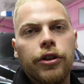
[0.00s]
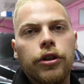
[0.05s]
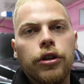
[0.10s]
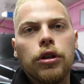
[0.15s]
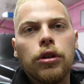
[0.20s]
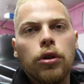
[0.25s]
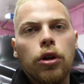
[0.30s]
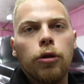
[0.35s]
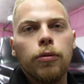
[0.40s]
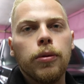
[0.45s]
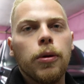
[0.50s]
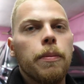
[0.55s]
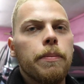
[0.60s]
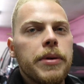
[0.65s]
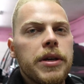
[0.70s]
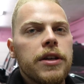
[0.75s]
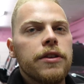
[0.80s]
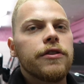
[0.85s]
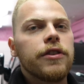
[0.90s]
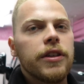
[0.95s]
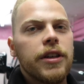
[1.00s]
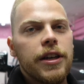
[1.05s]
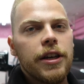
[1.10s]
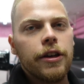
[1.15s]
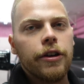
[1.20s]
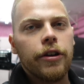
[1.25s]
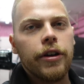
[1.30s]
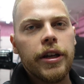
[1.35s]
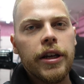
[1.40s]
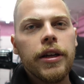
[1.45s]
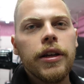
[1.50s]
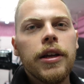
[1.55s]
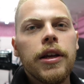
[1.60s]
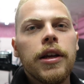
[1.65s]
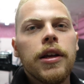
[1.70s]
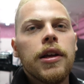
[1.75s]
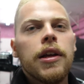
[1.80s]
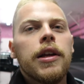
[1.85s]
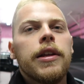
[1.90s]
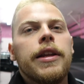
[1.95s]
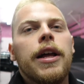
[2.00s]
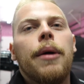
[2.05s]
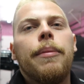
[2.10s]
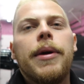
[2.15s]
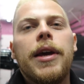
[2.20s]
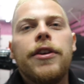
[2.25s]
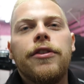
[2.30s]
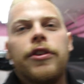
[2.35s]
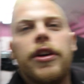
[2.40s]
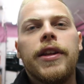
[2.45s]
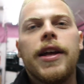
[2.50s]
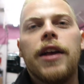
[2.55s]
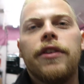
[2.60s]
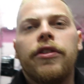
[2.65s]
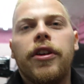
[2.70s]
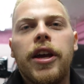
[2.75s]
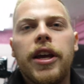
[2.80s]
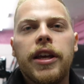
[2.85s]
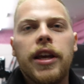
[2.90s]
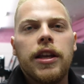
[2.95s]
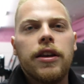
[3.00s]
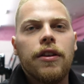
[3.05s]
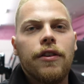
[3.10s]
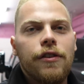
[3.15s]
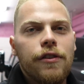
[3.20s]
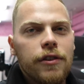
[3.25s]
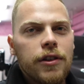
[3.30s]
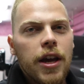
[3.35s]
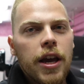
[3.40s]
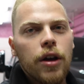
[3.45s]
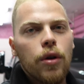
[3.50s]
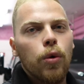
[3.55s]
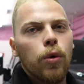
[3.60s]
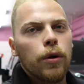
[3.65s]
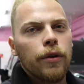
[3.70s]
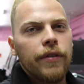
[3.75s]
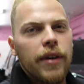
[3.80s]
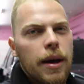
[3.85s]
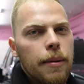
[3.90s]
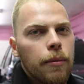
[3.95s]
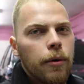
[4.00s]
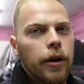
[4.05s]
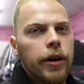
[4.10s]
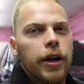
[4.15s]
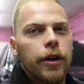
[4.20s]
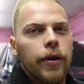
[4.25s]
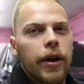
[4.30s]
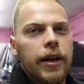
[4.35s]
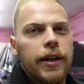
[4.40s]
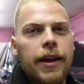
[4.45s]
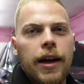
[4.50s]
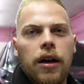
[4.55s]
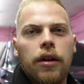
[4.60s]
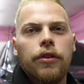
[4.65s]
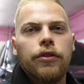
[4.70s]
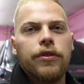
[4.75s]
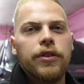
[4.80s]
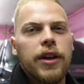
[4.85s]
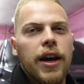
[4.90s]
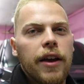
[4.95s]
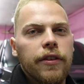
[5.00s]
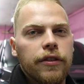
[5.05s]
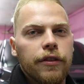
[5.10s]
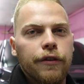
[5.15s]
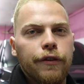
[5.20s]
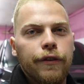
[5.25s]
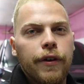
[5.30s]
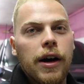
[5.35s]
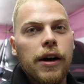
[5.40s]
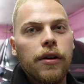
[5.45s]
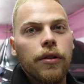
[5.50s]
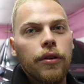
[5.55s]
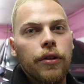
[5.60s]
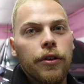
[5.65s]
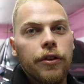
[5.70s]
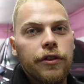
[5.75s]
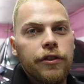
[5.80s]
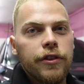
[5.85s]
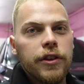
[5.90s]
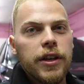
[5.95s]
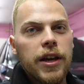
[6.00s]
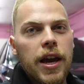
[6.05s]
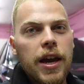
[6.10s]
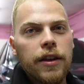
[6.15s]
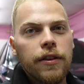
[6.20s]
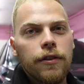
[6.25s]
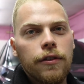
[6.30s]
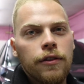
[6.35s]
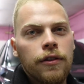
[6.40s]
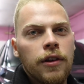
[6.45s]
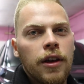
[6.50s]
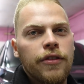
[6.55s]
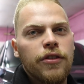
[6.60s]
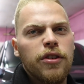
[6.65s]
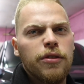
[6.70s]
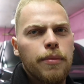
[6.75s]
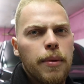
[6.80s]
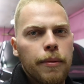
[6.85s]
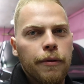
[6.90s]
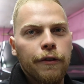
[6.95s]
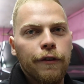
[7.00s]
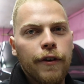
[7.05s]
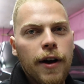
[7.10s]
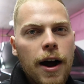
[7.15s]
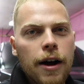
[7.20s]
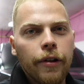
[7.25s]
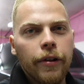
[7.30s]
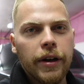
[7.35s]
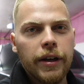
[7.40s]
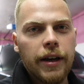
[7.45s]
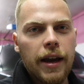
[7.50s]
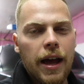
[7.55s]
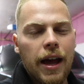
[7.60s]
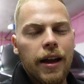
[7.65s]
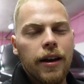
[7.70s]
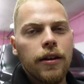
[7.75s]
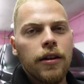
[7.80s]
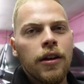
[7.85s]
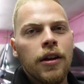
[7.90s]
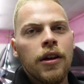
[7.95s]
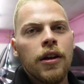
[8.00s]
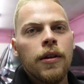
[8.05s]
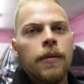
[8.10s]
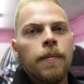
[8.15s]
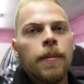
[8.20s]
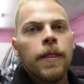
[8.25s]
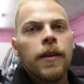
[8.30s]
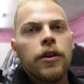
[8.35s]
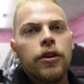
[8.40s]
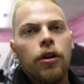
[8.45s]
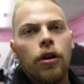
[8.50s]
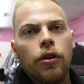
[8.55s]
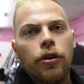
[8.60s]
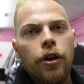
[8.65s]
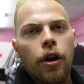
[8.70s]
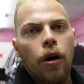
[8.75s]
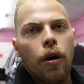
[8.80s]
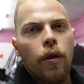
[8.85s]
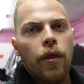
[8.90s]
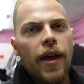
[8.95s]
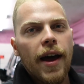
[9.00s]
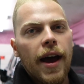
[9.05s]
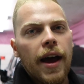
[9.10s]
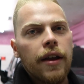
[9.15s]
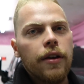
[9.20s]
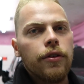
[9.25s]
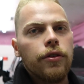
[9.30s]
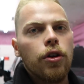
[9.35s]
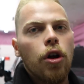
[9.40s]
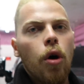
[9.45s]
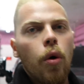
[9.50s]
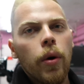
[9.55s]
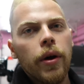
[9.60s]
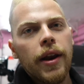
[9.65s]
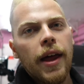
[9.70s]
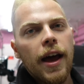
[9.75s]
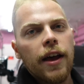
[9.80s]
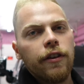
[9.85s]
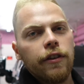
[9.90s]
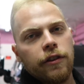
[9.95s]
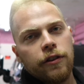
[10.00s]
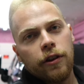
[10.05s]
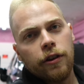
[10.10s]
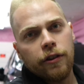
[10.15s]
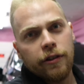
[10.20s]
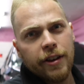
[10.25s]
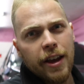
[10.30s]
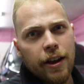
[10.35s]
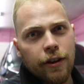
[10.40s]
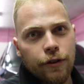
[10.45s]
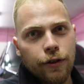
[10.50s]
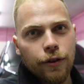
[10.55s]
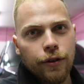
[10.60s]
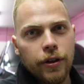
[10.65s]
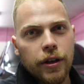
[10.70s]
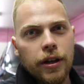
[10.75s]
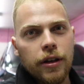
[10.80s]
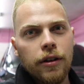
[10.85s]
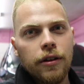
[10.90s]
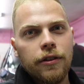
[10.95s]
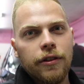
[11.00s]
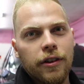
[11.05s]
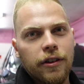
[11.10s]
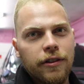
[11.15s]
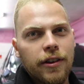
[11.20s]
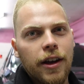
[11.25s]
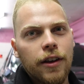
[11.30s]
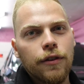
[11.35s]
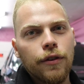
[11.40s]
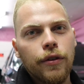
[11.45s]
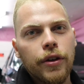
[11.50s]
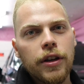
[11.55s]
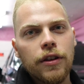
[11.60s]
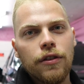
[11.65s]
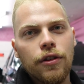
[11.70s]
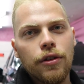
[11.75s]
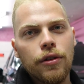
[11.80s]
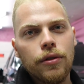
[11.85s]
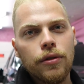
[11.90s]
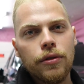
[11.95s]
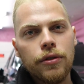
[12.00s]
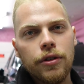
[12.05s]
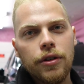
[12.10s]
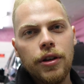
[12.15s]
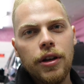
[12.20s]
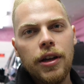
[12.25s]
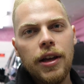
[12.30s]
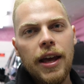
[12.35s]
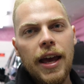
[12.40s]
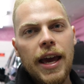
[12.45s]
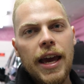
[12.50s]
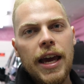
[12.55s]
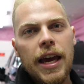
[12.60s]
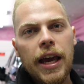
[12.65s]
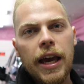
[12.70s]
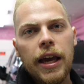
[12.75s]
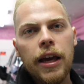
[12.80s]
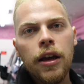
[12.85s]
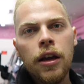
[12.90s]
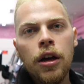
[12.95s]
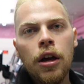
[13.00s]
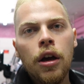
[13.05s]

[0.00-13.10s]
to Global B security. Now, basically, that's like in the C8 Corvette market right now. If you guys can follow the C8s, if you've been following that, you'll know that no one has successfully tuned a